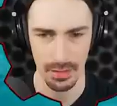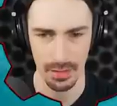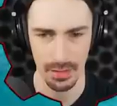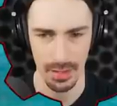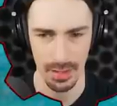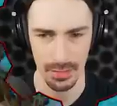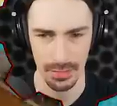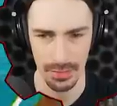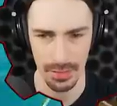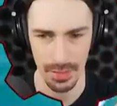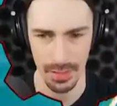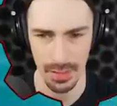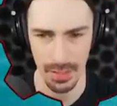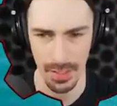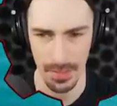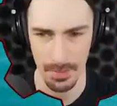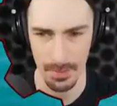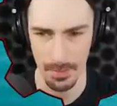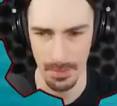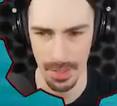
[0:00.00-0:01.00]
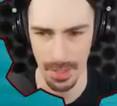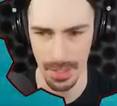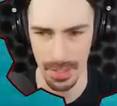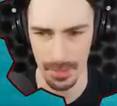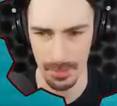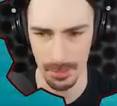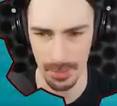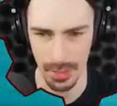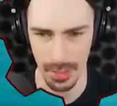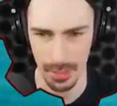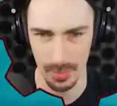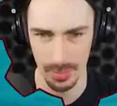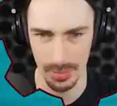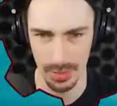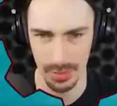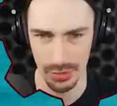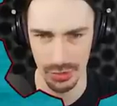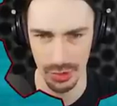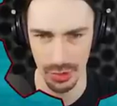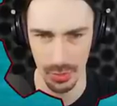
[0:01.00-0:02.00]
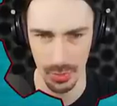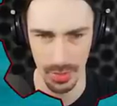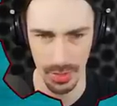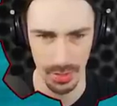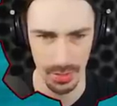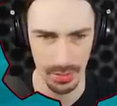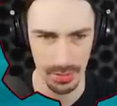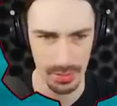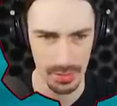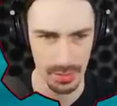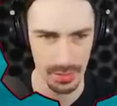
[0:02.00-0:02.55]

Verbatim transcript: And I think I might be able to do it